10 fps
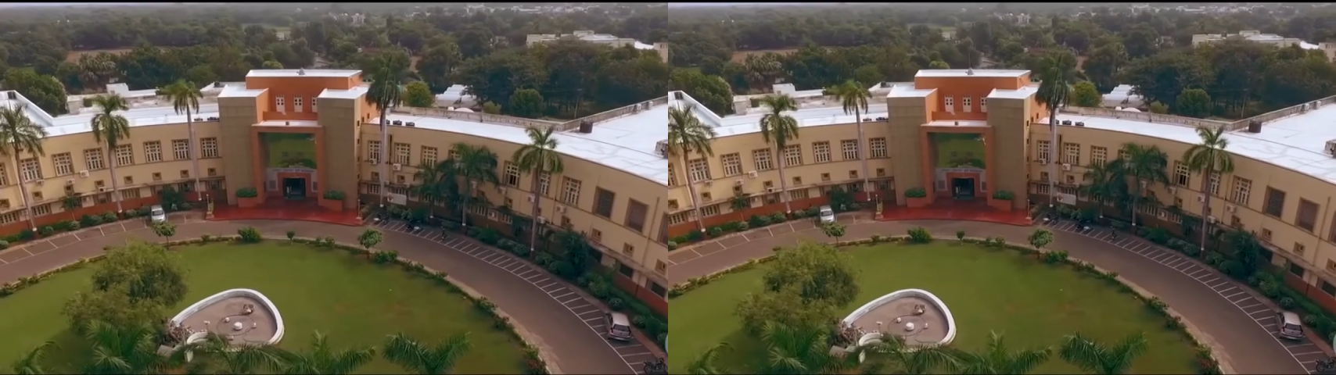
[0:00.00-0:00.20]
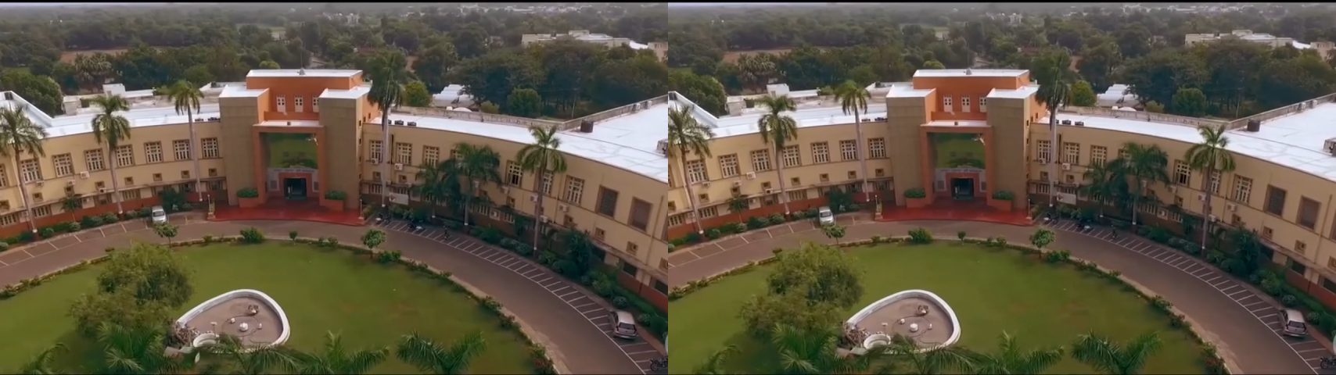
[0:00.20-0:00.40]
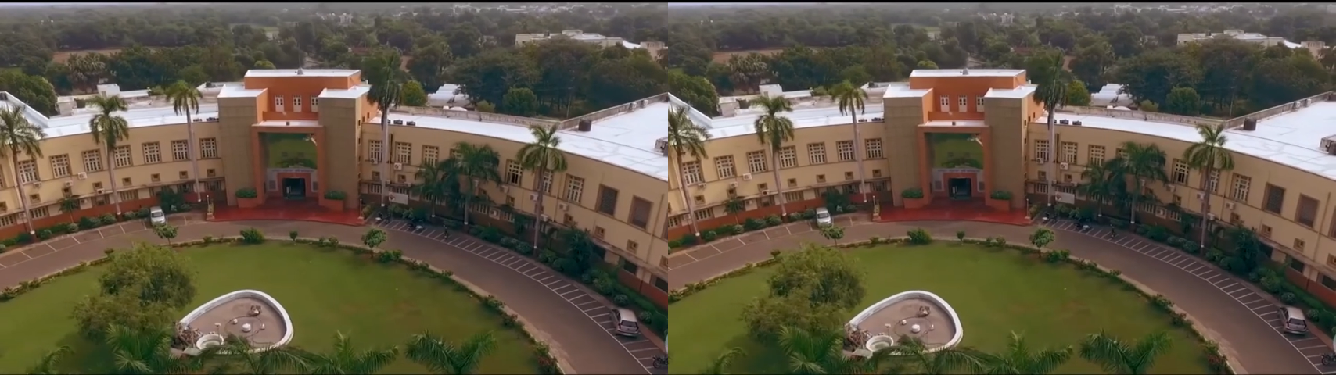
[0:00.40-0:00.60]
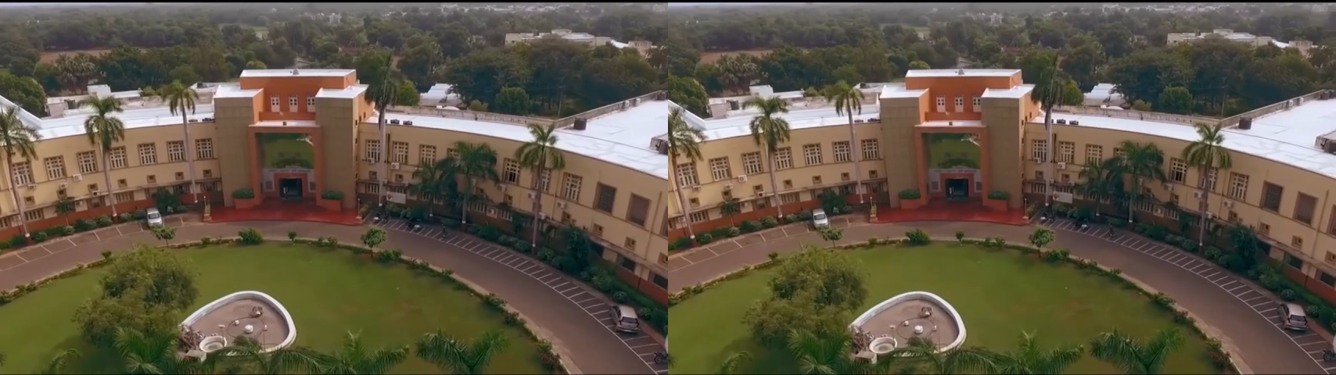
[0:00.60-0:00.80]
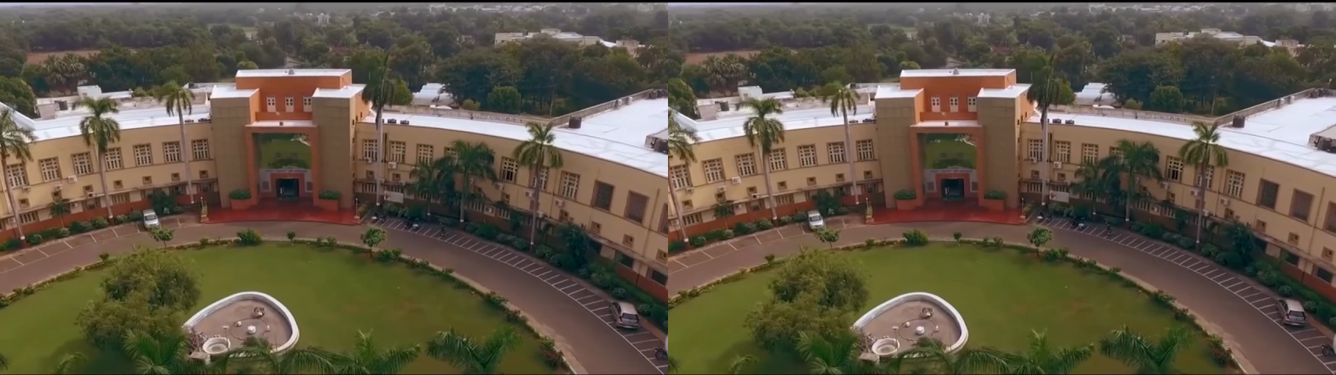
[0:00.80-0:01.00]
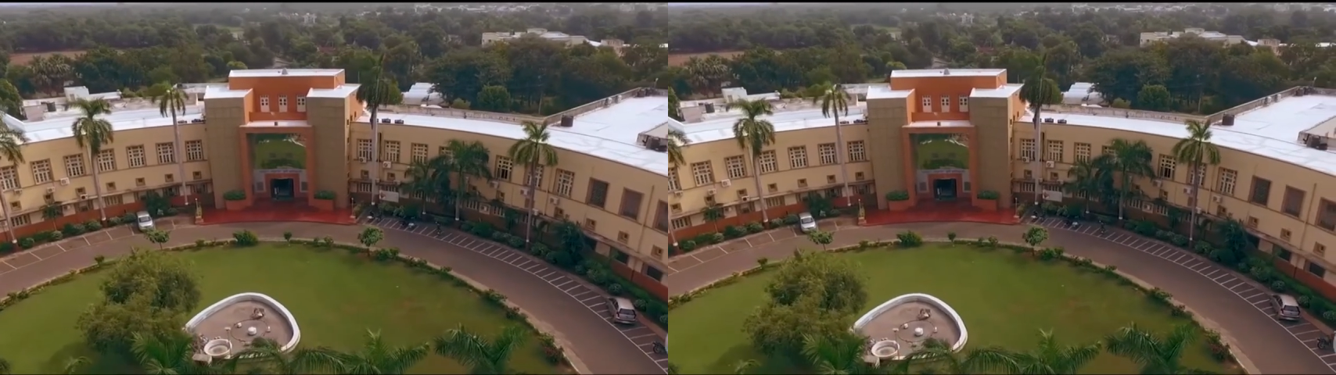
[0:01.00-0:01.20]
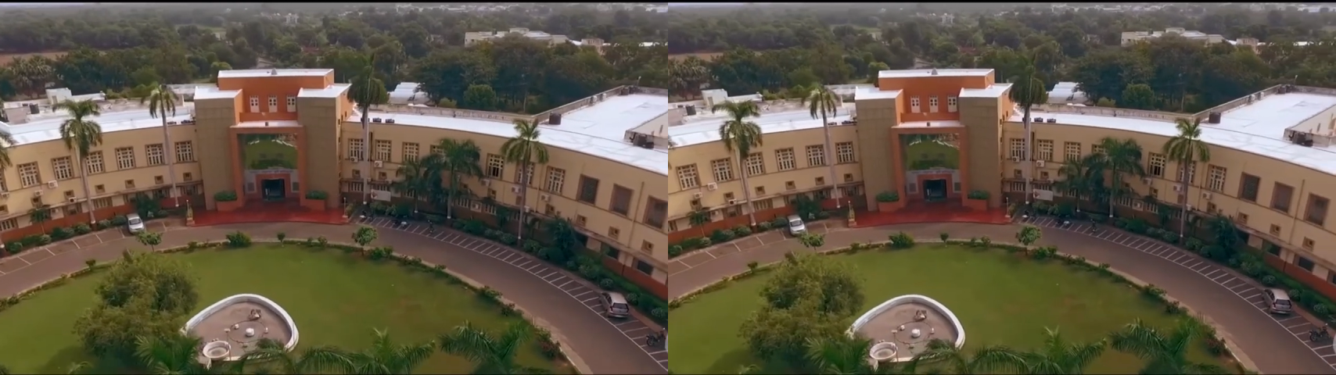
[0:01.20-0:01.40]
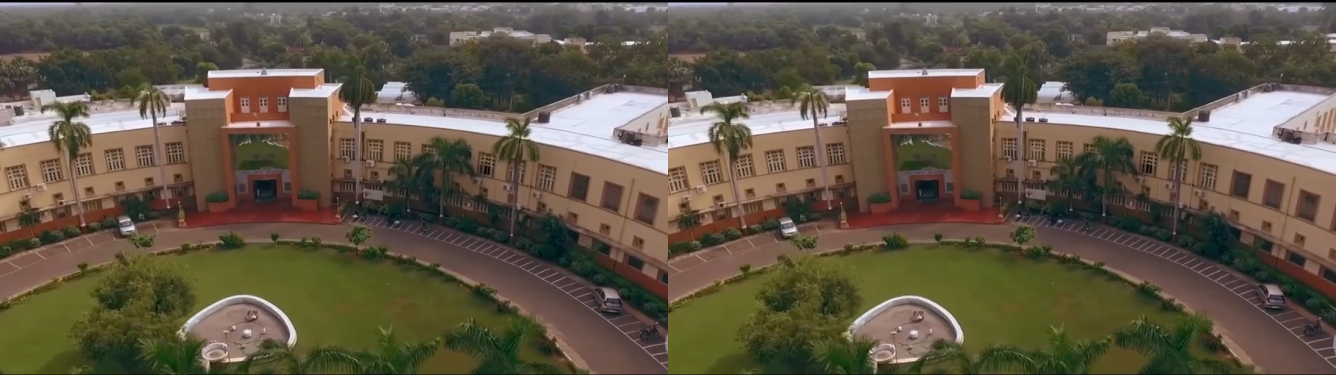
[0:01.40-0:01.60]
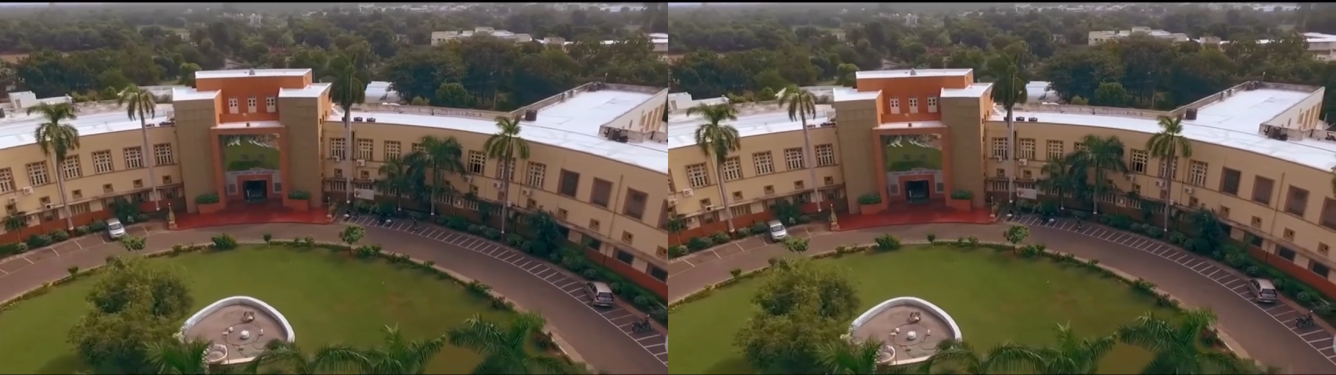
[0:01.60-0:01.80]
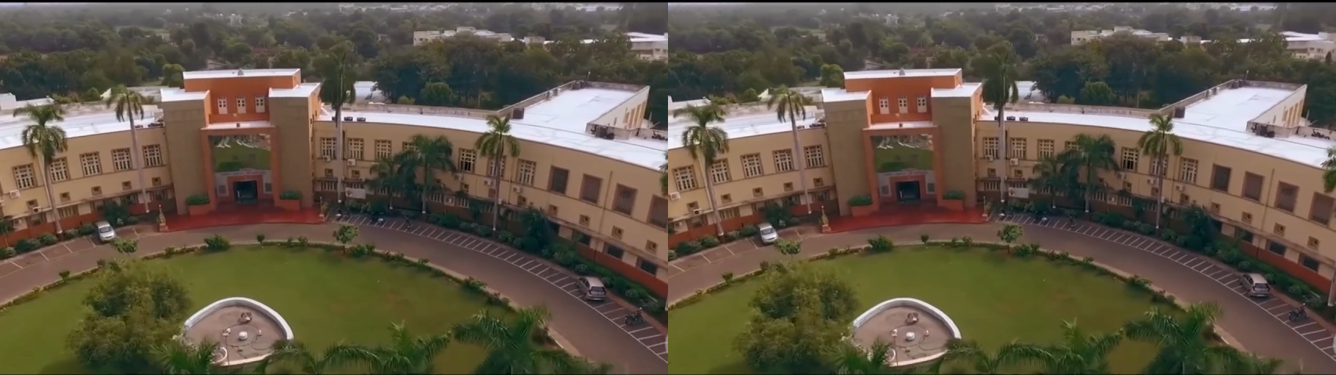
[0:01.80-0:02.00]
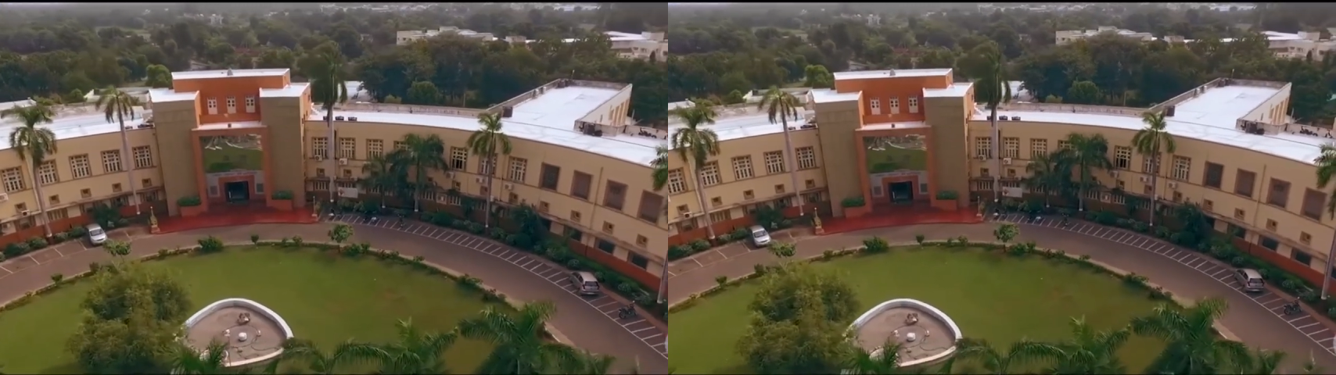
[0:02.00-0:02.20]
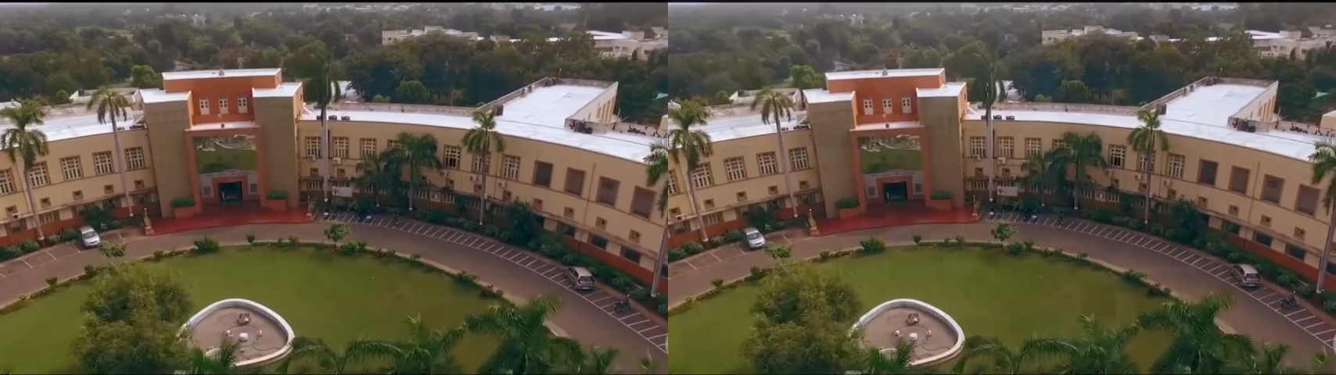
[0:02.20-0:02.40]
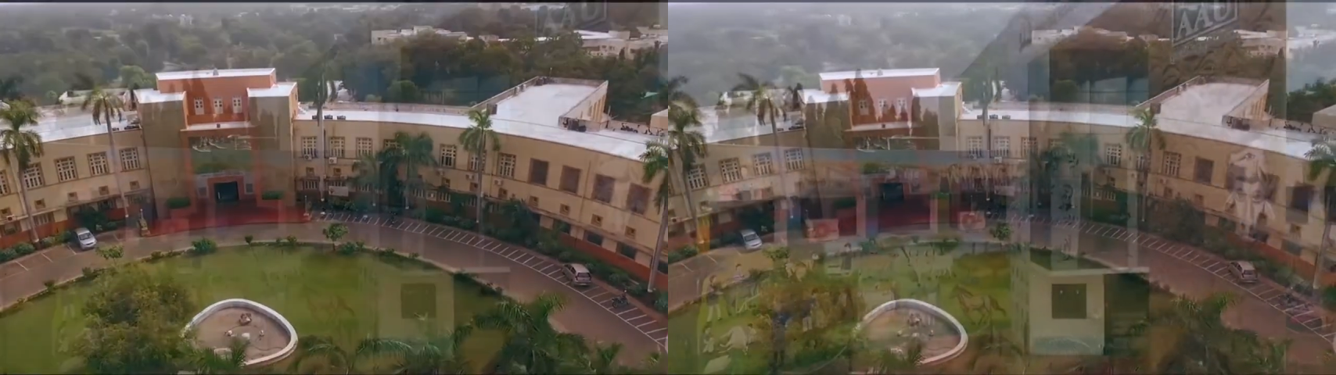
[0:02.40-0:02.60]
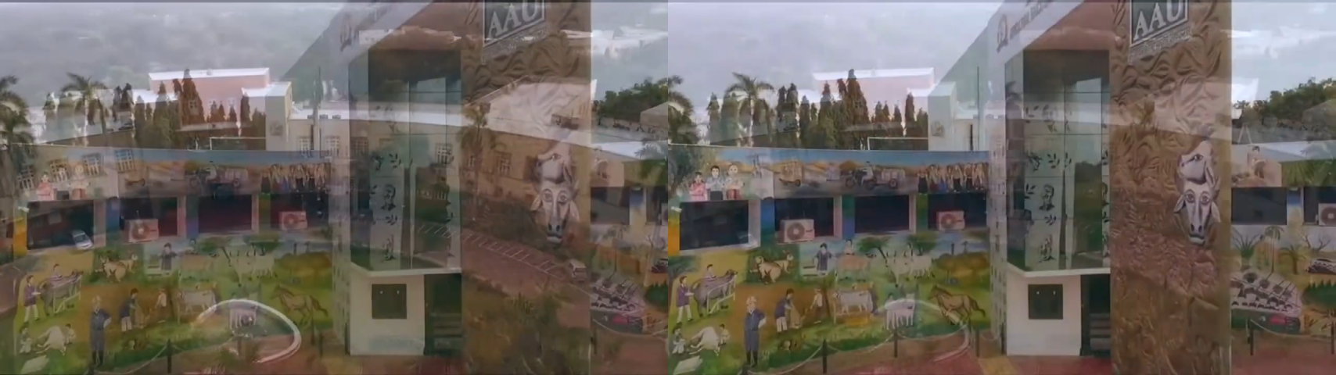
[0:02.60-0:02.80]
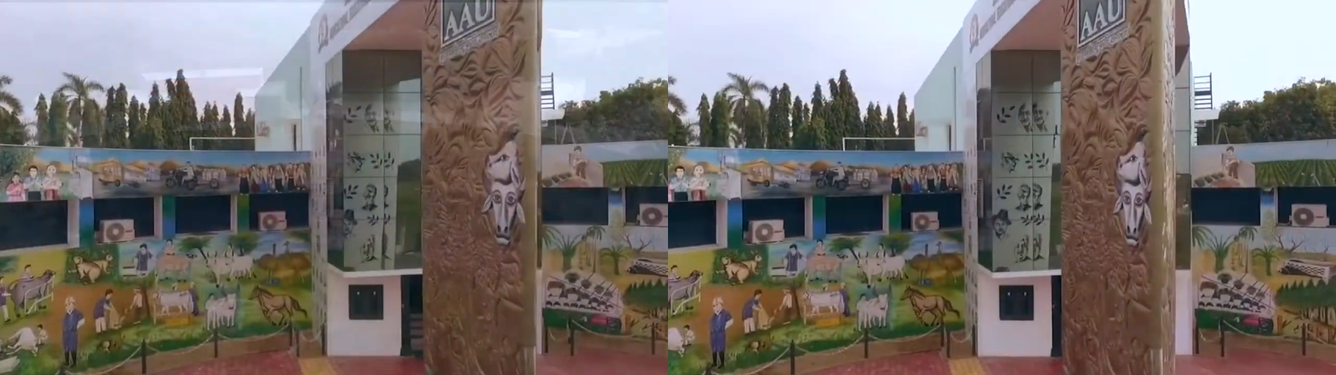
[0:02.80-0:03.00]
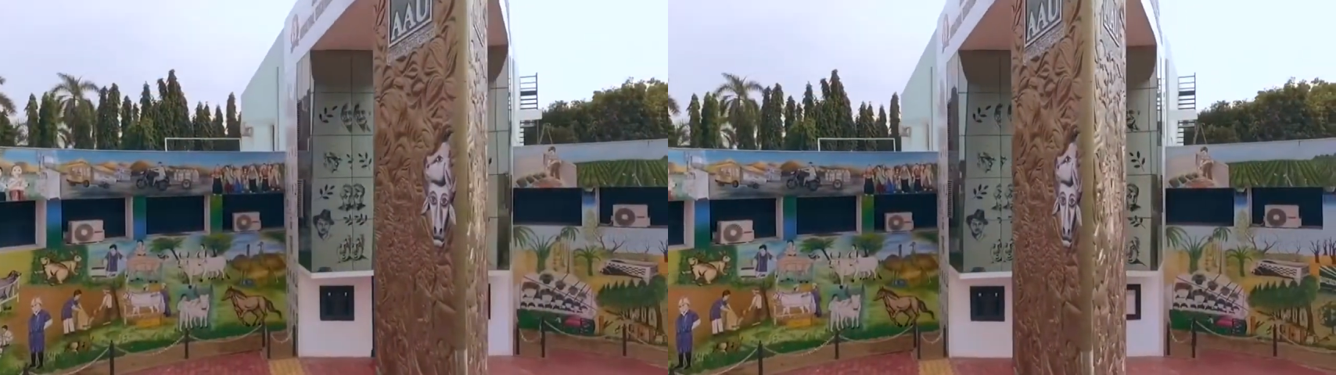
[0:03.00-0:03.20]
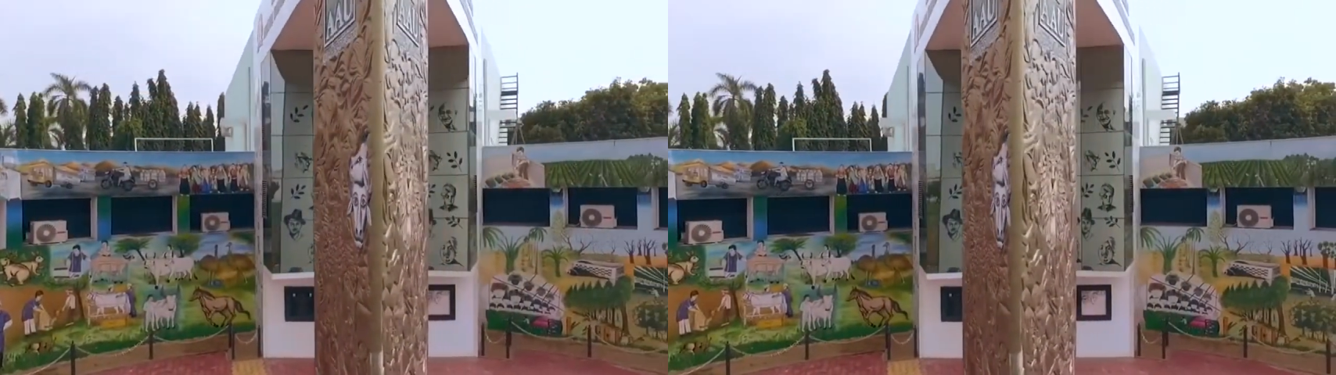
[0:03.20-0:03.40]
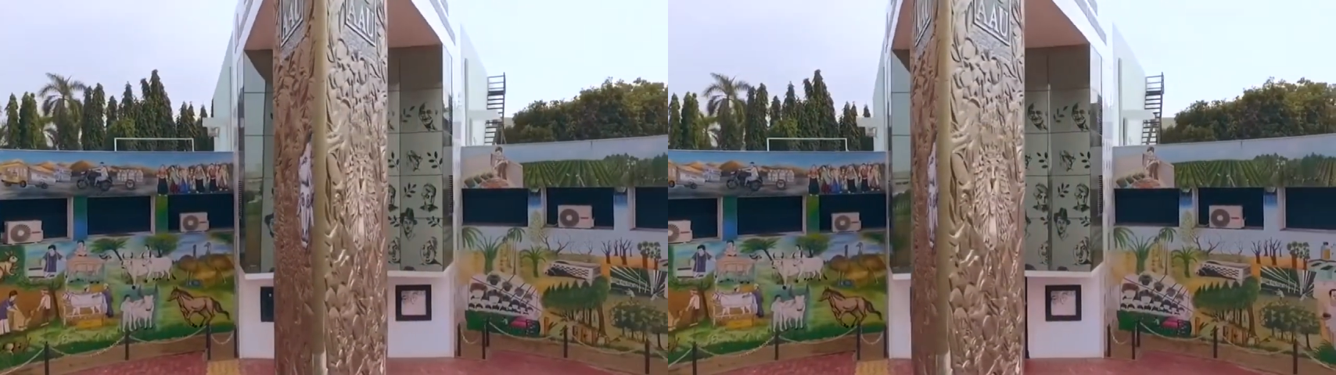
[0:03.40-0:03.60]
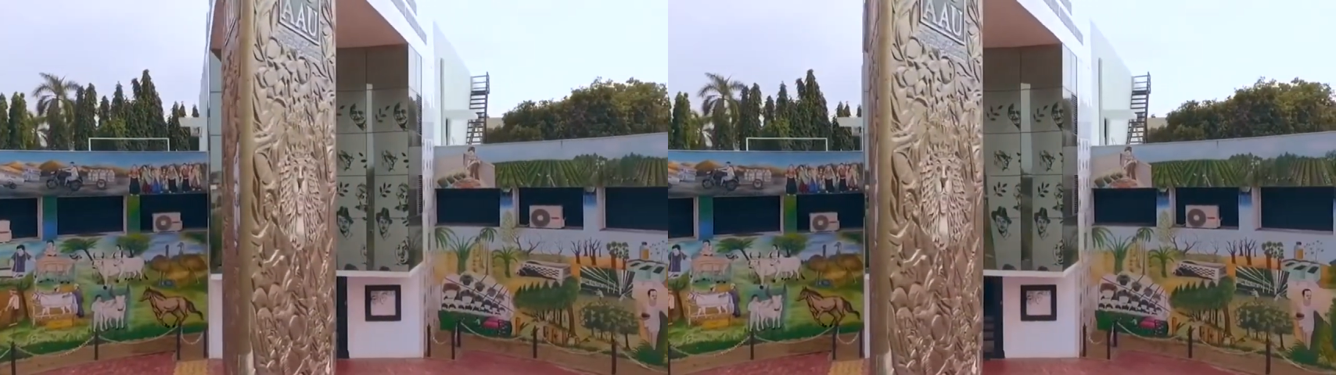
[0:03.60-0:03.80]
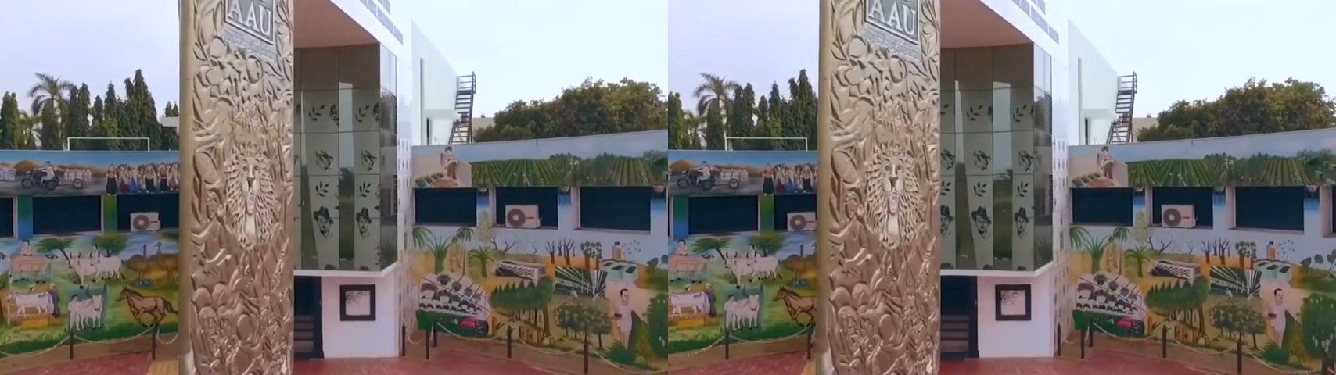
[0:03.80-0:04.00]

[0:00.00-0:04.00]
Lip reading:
No face is visible, so there are no lips to read.